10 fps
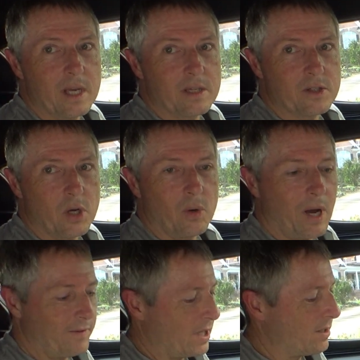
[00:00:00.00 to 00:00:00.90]
So
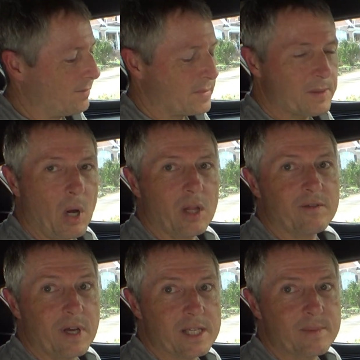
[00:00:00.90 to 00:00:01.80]
I figured small
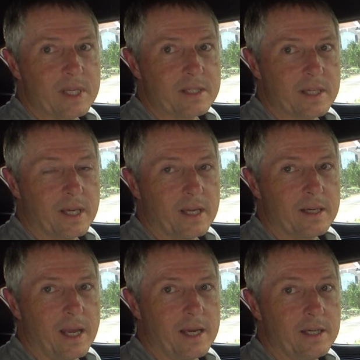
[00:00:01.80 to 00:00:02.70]
investment to get
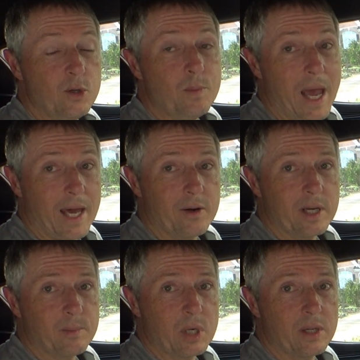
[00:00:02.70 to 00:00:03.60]
a new
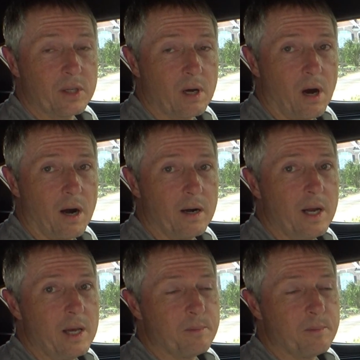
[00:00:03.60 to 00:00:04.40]
battery and put it in the car,